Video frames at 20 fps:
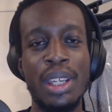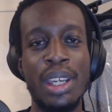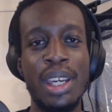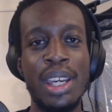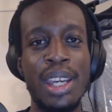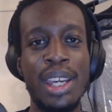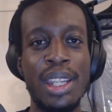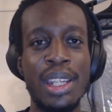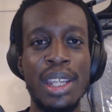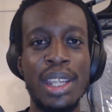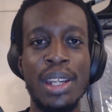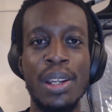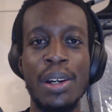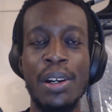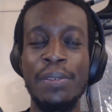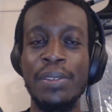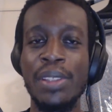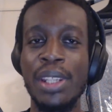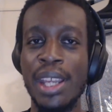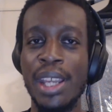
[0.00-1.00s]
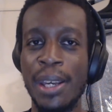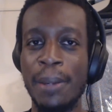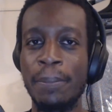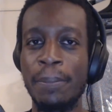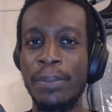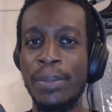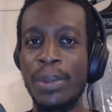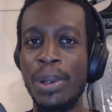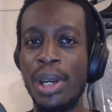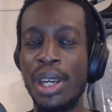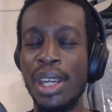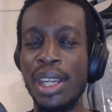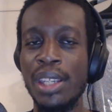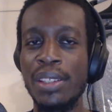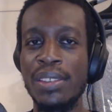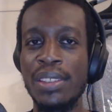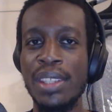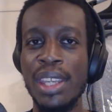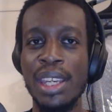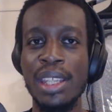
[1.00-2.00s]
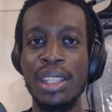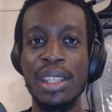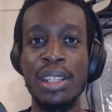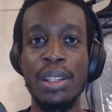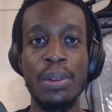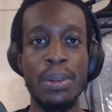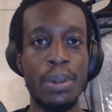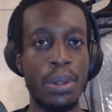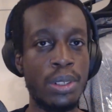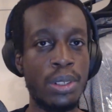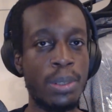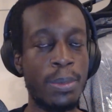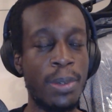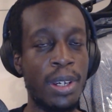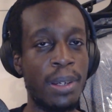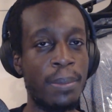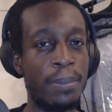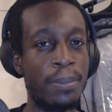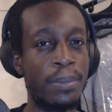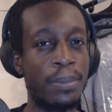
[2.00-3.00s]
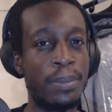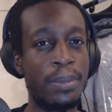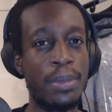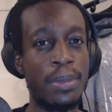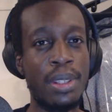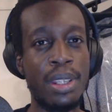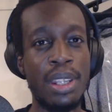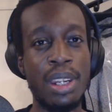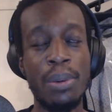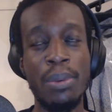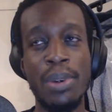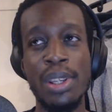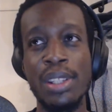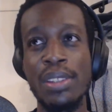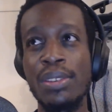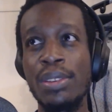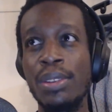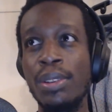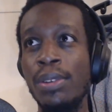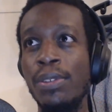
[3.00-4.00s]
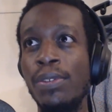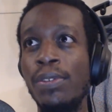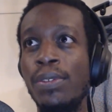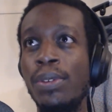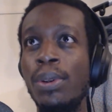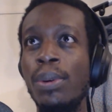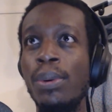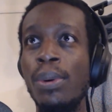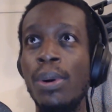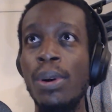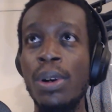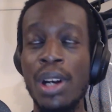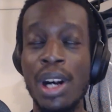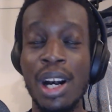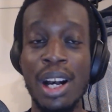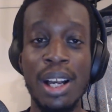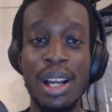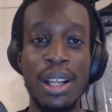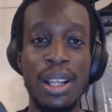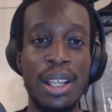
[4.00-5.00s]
And then after that, I stayed in Hiroshima. Then I went to Fukuoka.